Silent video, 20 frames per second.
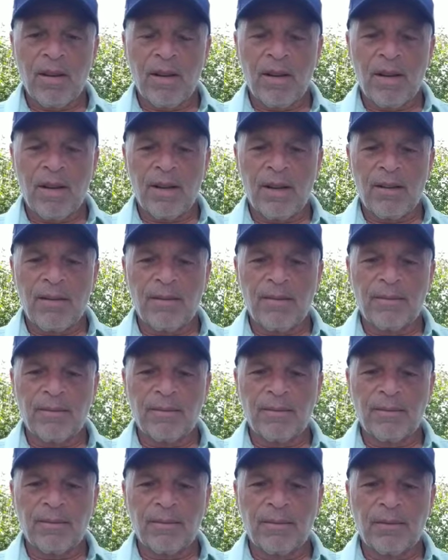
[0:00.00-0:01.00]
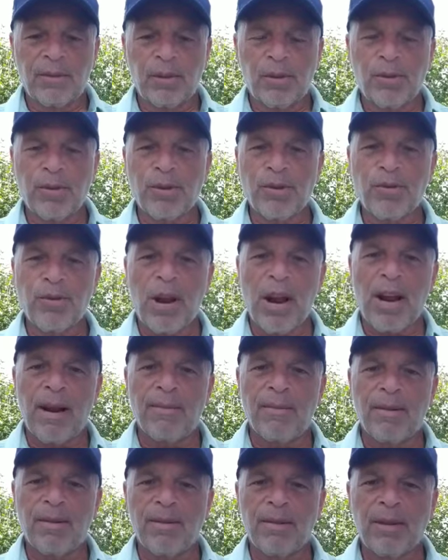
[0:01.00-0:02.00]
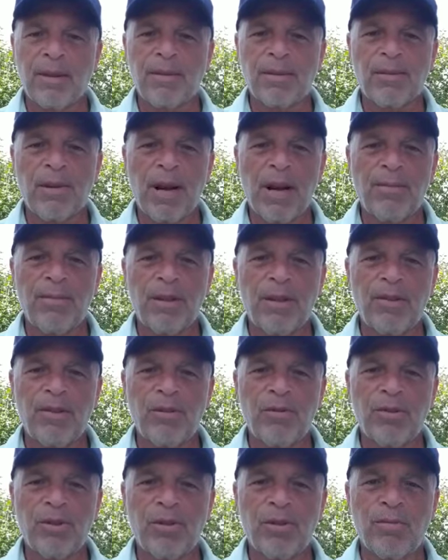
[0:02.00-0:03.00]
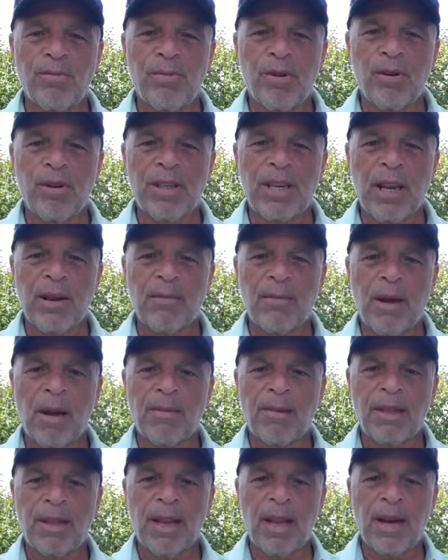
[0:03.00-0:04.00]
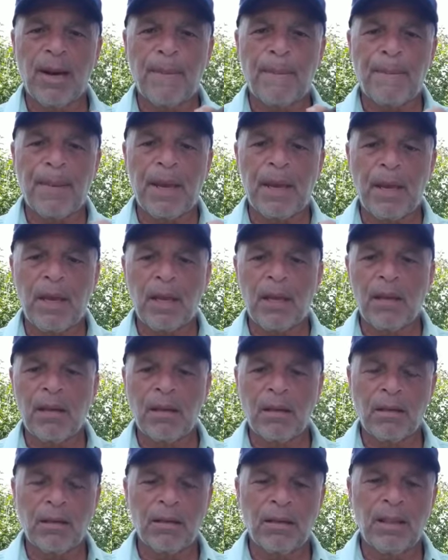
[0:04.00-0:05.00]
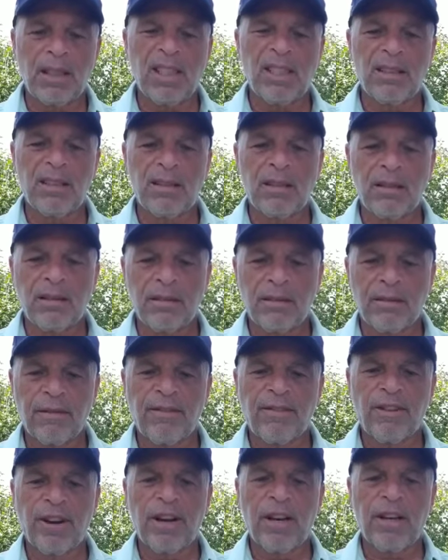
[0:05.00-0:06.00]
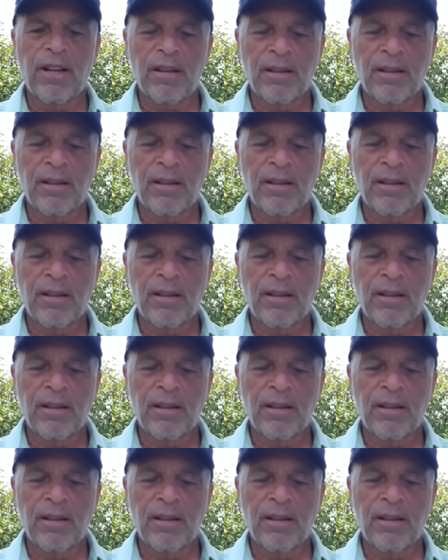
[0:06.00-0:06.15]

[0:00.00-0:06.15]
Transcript: Um, so subscribe. Subscribe to YouTube. Burn Time Bob Licata. Bing. Easy. Free.